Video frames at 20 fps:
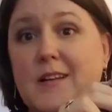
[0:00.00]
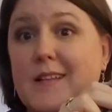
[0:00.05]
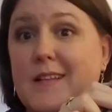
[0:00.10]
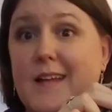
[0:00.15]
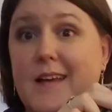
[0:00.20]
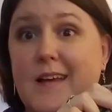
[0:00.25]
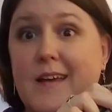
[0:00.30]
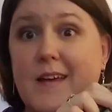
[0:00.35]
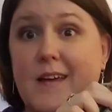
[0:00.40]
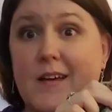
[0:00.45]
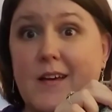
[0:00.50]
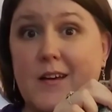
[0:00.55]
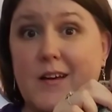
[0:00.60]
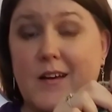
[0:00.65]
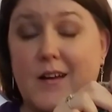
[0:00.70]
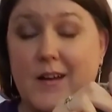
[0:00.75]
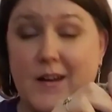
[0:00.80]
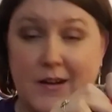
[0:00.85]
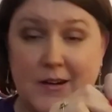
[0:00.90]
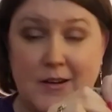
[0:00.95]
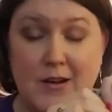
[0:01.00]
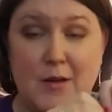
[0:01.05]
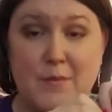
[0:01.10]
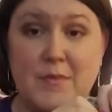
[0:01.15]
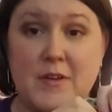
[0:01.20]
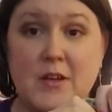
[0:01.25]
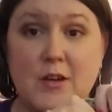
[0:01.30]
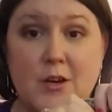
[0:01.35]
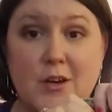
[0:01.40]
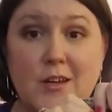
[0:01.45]
clay
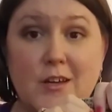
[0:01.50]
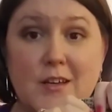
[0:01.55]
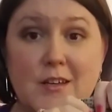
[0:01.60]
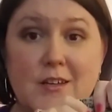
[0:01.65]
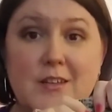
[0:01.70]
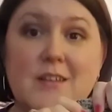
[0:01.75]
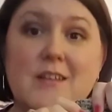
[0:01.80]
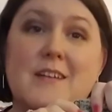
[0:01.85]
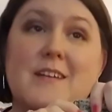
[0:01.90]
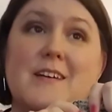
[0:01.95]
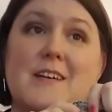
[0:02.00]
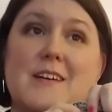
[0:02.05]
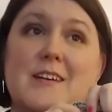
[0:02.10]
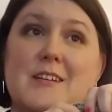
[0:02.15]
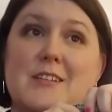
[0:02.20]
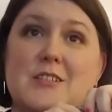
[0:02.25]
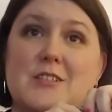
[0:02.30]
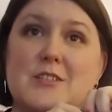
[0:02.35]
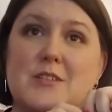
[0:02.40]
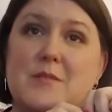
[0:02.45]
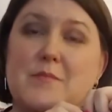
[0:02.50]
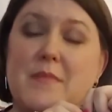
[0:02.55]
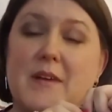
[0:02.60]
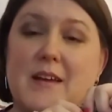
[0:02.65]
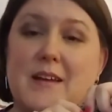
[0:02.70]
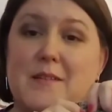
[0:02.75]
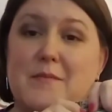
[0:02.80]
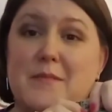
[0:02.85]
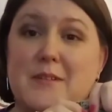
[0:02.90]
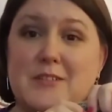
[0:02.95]
ergonomic hook. She
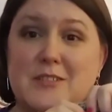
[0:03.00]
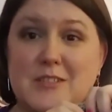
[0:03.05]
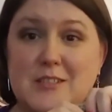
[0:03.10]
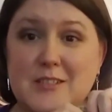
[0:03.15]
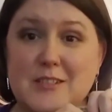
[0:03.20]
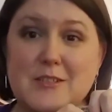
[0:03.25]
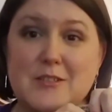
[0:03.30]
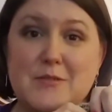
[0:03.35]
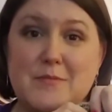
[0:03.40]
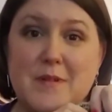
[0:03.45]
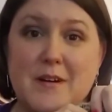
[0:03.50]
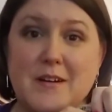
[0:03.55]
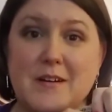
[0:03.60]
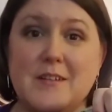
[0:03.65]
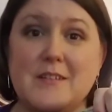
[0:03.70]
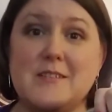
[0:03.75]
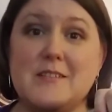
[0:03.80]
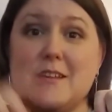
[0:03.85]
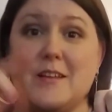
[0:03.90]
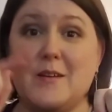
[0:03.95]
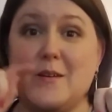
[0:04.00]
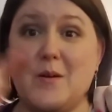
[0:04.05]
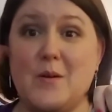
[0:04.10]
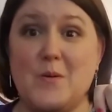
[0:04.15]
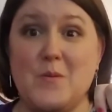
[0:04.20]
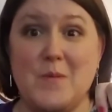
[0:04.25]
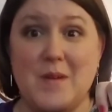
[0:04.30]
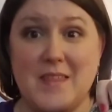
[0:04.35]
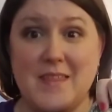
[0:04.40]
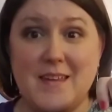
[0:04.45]
made a bunch of stitch markers that go
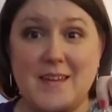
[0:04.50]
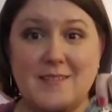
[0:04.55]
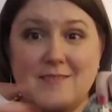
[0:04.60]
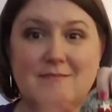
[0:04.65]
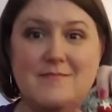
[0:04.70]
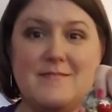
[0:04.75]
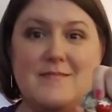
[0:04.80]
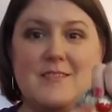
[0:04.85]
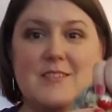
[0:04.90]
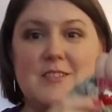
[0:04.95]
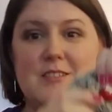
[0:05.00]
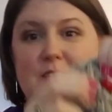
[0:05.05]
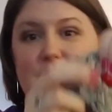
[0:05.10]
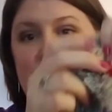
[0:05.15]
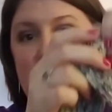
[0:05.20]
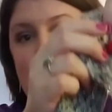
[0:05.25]
with it. So I